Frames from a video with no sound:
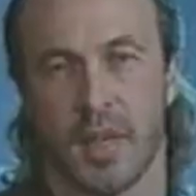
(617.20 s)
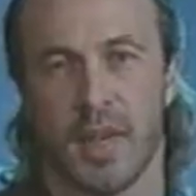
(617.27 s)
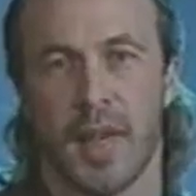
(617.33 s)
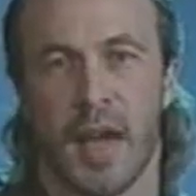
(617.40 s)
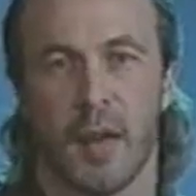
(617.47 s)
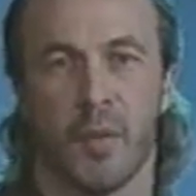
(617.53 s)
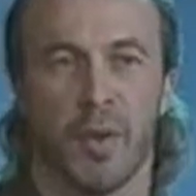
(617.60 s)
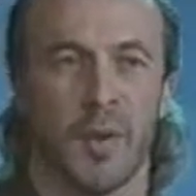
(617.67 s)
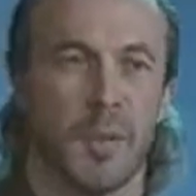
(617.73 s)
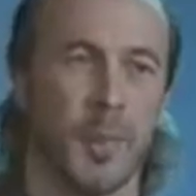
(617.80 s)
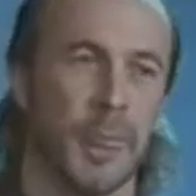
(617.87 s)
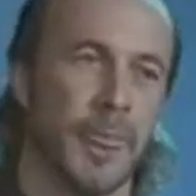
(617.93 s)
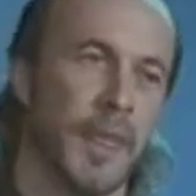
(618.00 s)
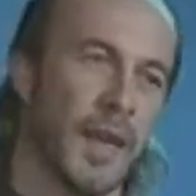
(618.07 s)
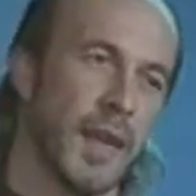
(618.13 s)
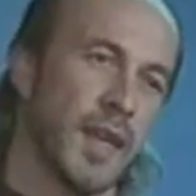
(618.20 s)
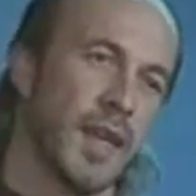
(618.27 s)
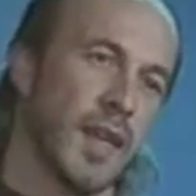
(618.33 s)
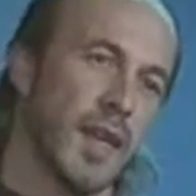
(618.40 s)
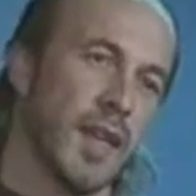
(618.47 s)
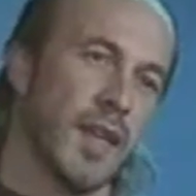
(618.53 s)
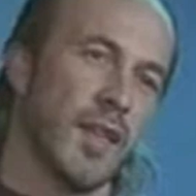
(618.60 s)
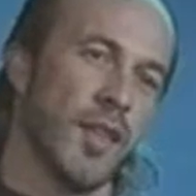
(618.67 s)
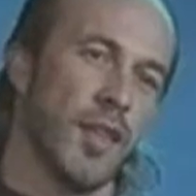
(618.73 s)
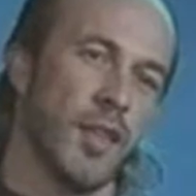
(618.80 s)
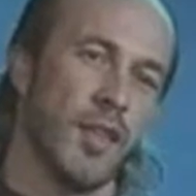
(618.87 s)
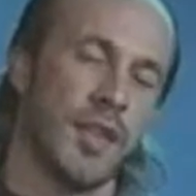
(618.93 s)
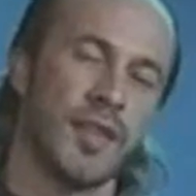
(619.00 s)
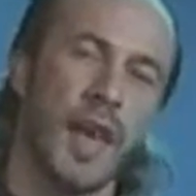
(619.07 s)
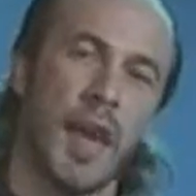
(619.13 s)
Now,
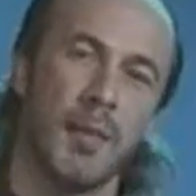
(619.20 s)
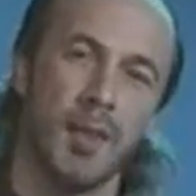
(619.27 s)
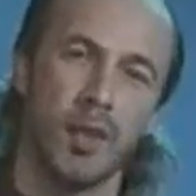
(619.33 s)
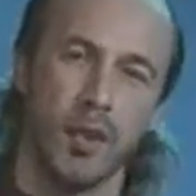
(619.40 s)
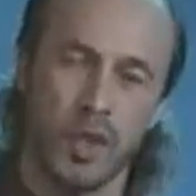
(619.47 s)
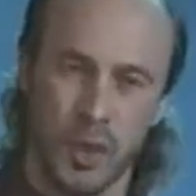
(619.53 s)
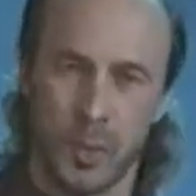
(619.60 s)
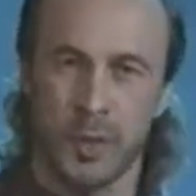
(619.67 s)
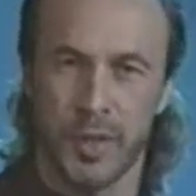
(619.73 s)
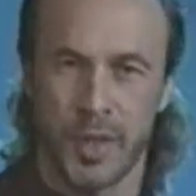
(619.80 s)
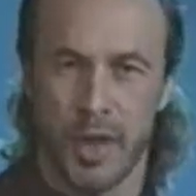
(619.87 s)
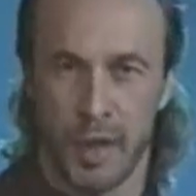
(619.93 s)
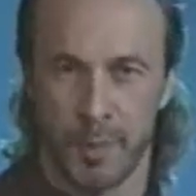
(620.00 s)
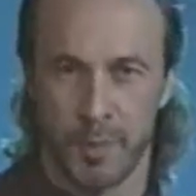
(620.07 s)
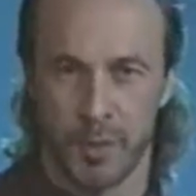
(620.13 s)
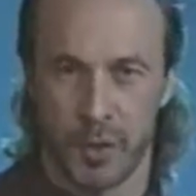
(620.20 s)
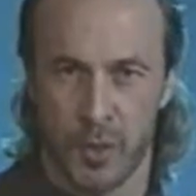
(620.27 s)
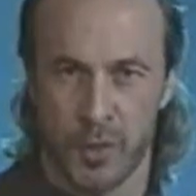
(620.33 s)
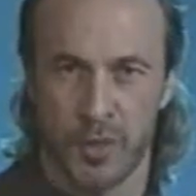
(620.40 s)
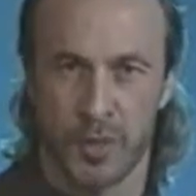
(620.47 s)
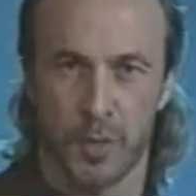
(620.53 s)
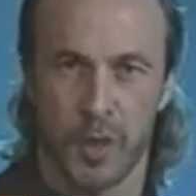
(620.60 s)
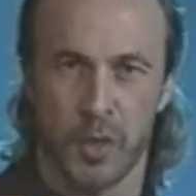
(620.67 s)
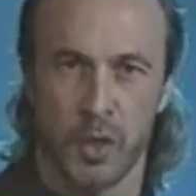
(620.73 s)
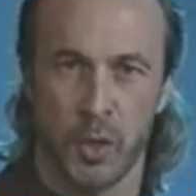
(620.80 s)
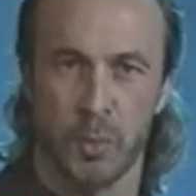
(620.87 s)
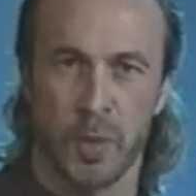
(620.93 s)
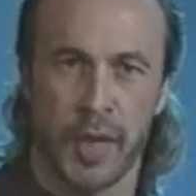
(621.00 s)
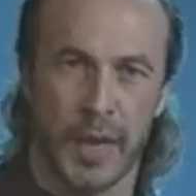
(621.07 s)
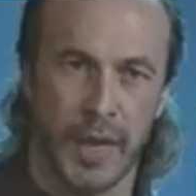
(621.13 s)
the time when you're using upstrokes is when you're
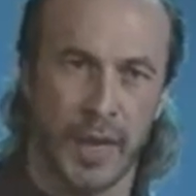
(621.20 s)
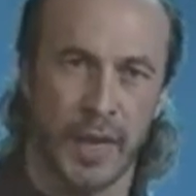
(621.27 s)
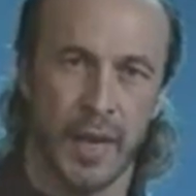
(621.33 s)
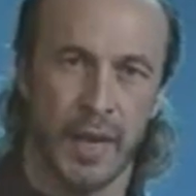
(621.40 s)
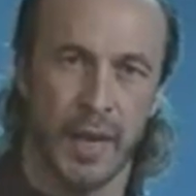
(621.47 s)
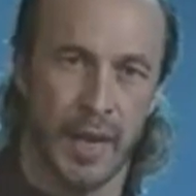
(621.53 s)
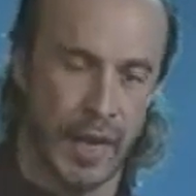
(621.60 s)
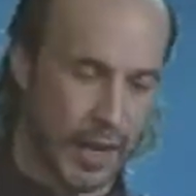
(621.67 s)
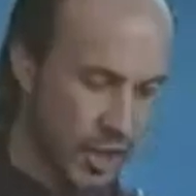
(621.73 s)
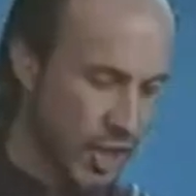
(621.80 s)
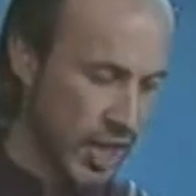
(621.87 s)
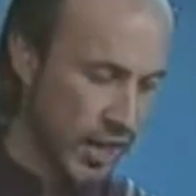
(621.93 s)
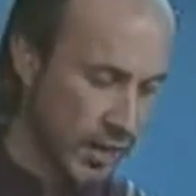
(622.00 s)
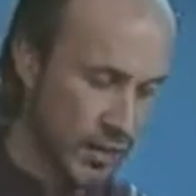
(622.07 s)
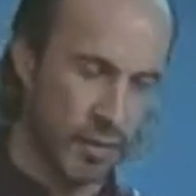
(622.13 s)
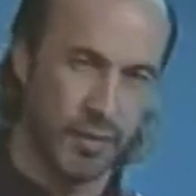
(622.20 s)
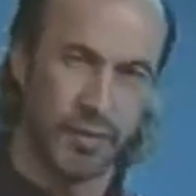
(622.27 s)
playing a checker.